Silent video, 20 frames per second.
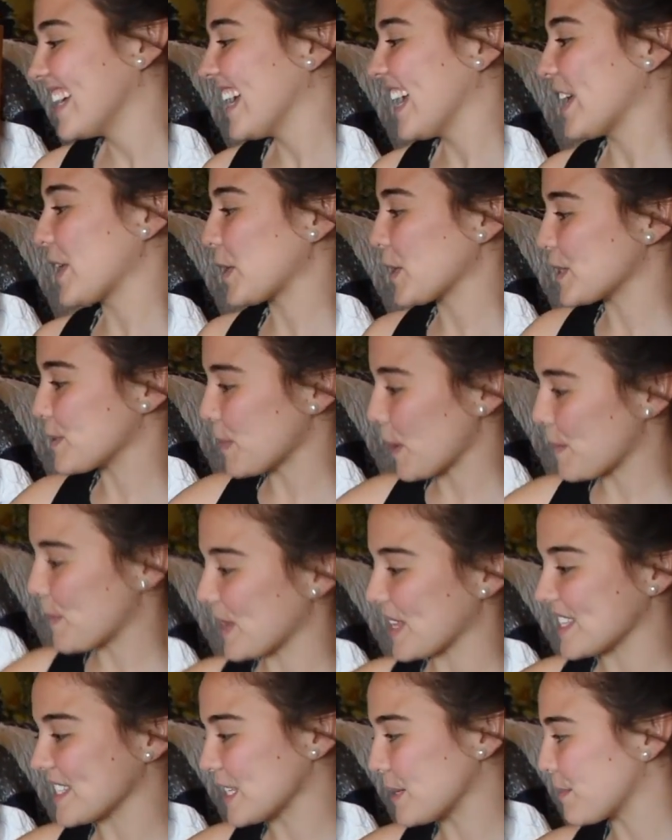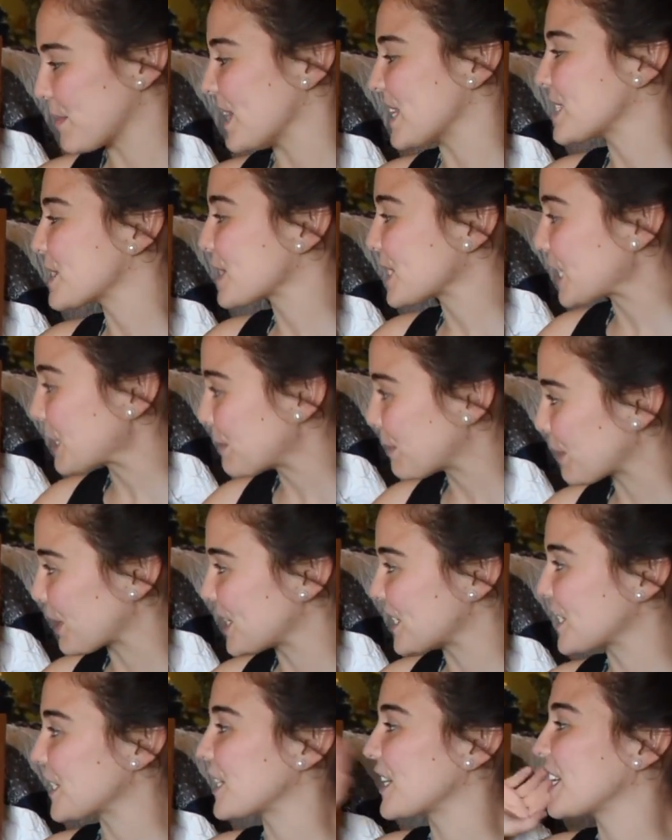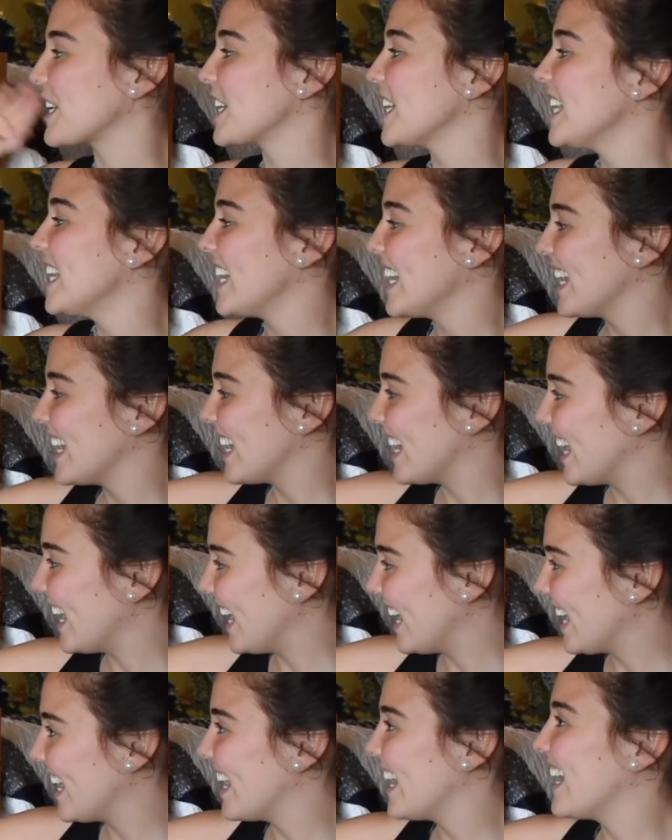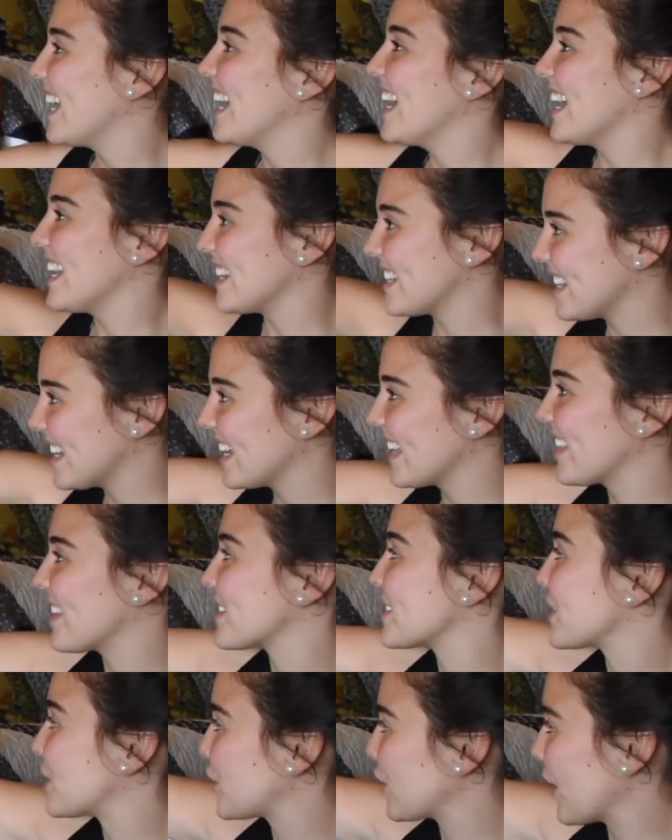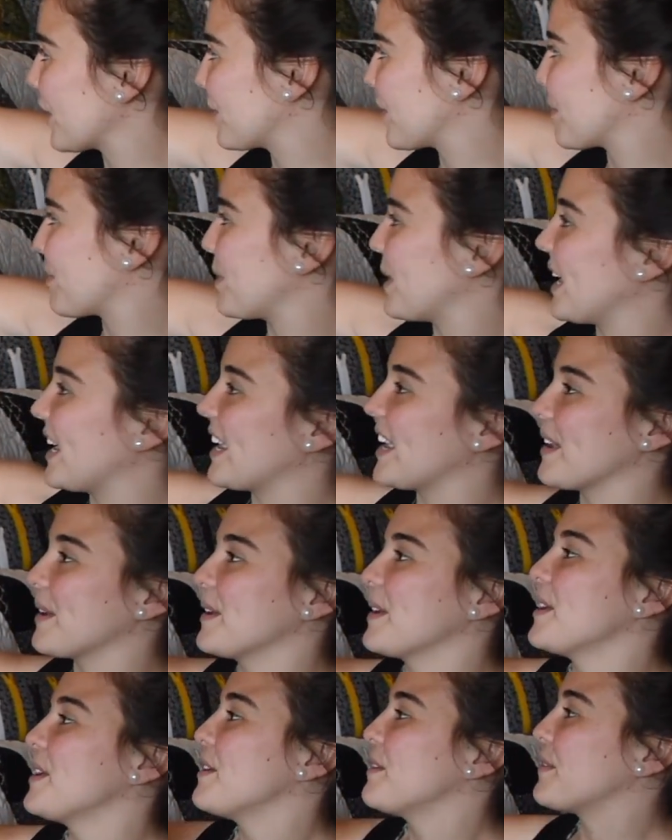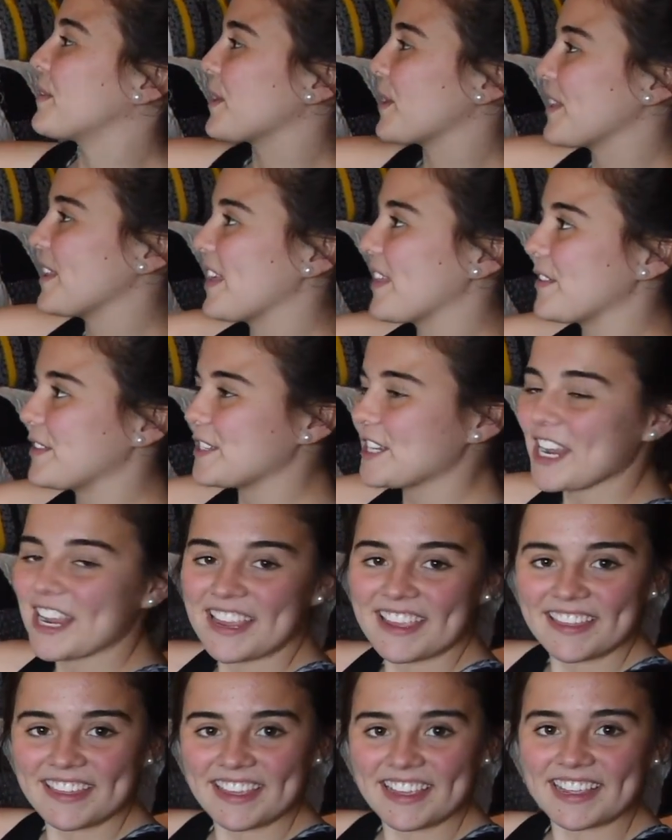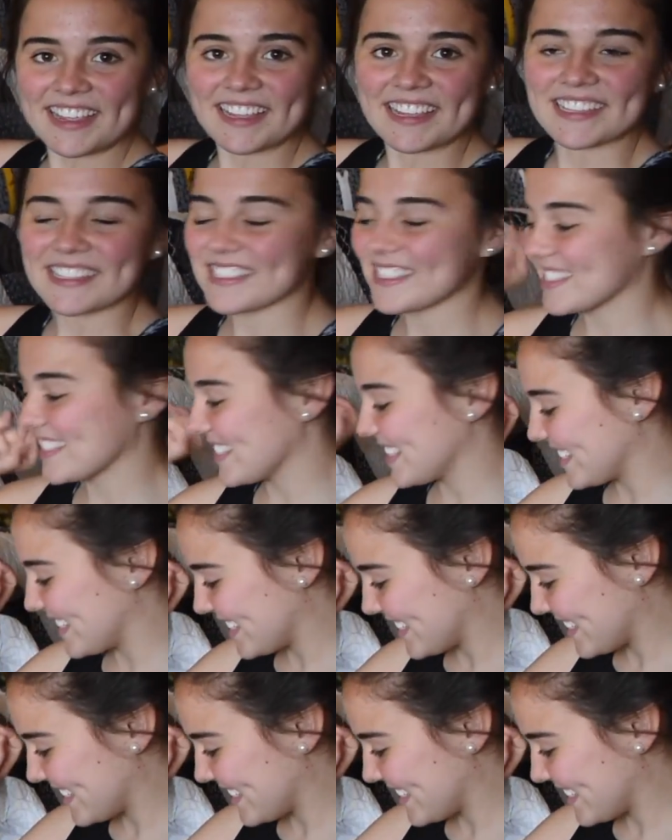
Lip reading: It holds my pens and pencils and printer. And there's a shelf up there for all the other janky things.